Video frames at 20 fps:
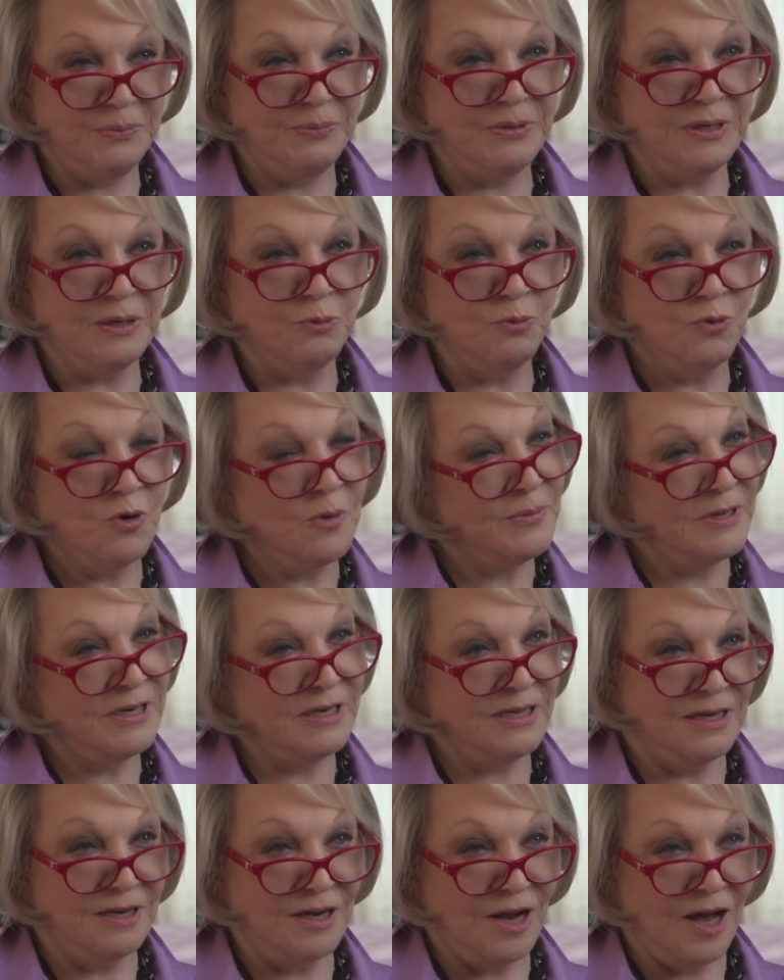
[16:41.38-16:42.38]
to be a
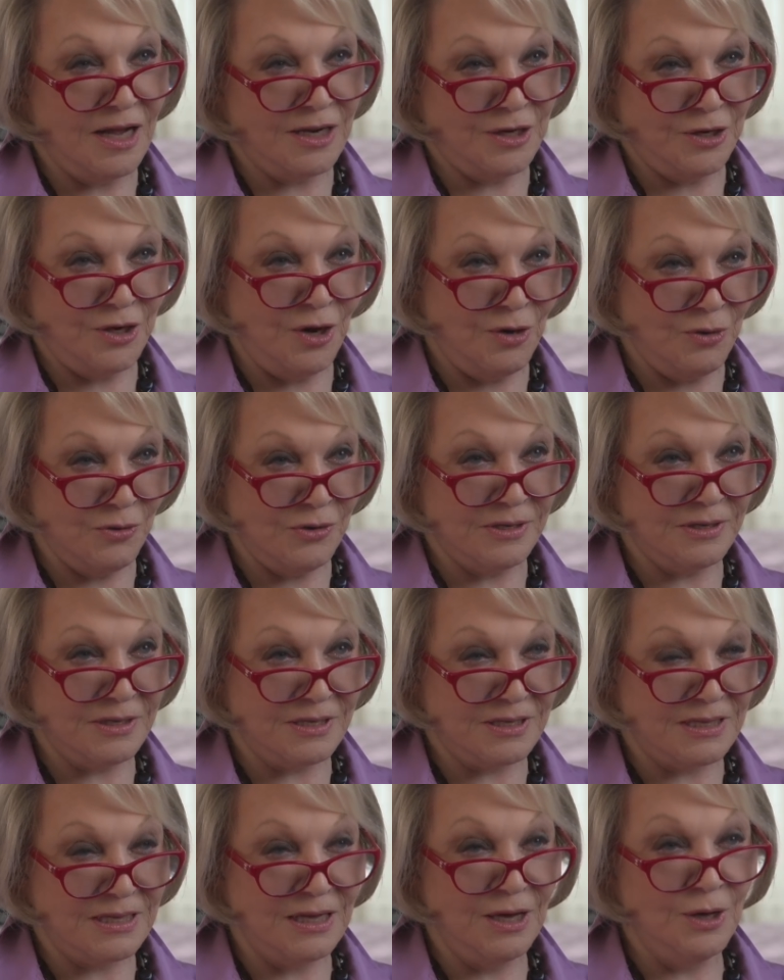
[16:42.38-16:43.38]
woman and not
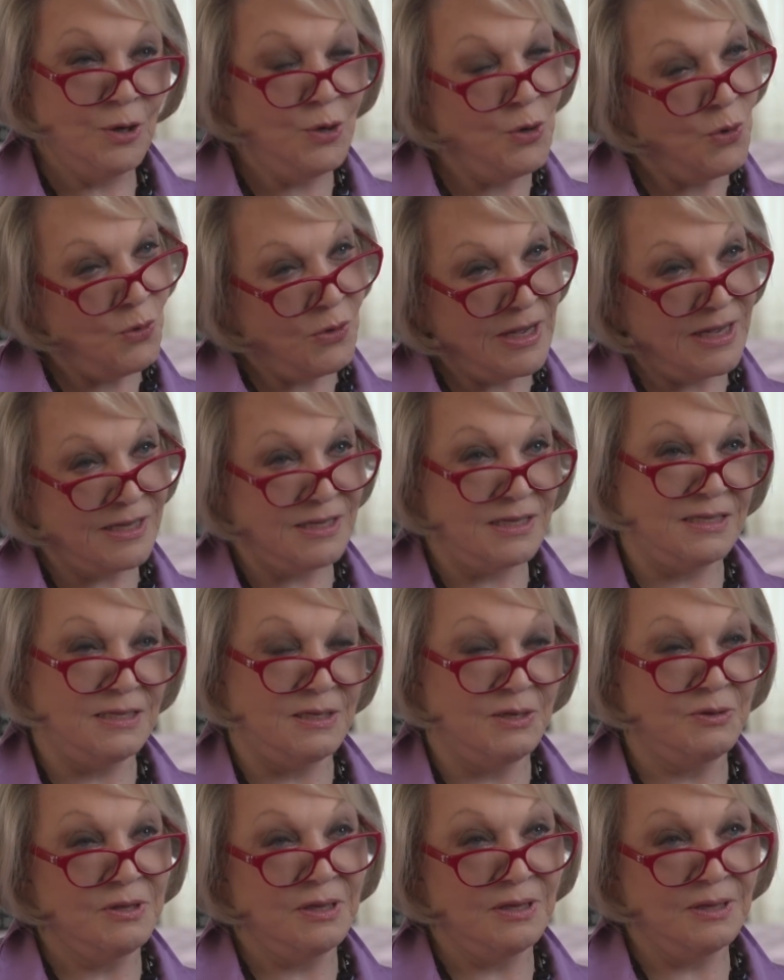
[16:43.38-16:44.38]
notice who gets
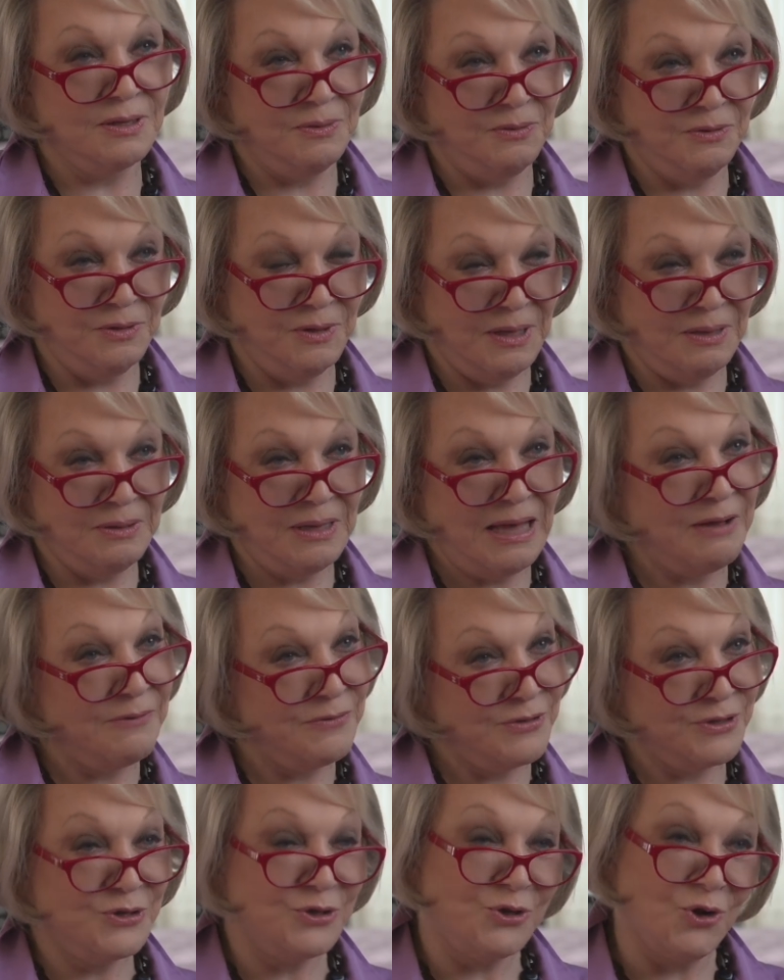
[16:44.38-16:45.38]
to
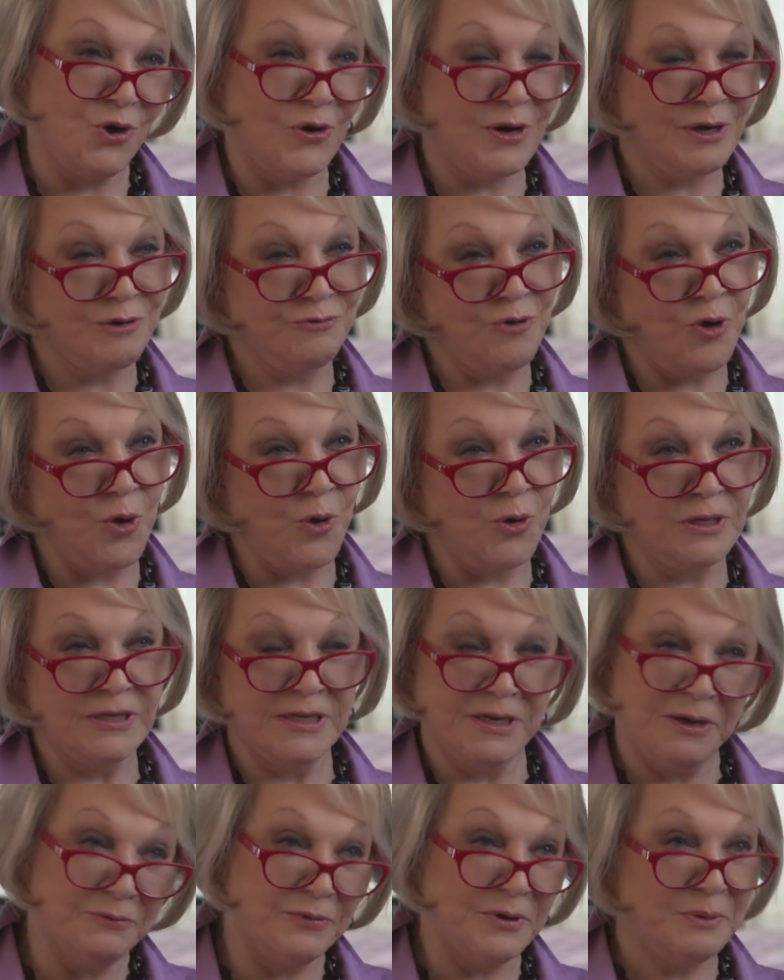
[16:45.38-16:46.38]
have the starring role
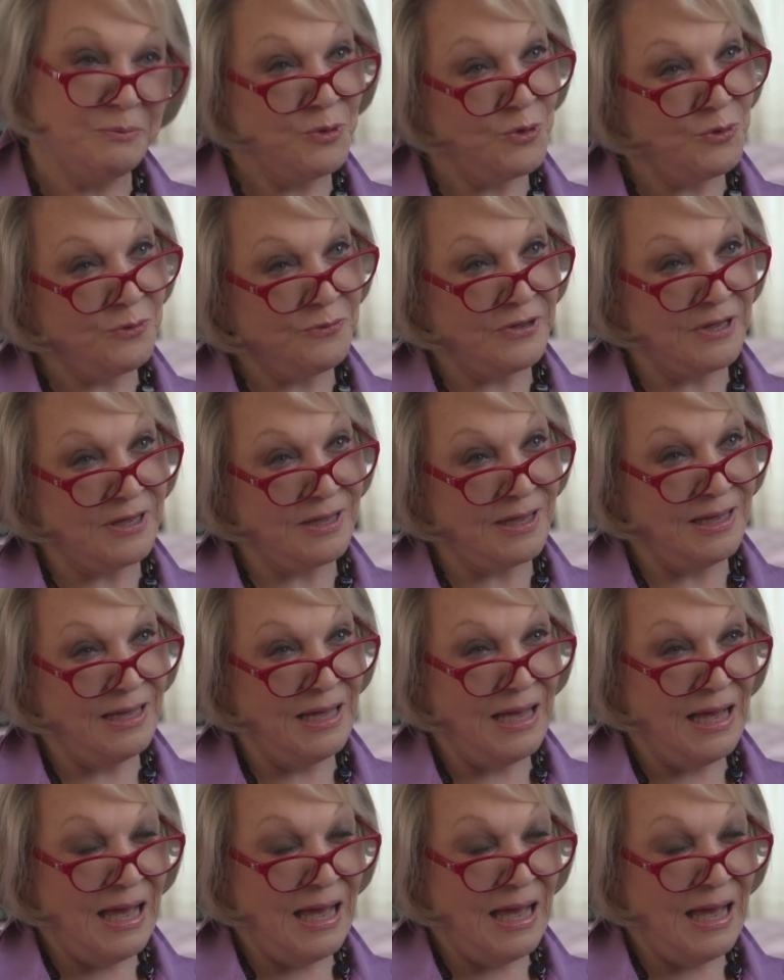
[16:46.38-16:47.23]
in every movie.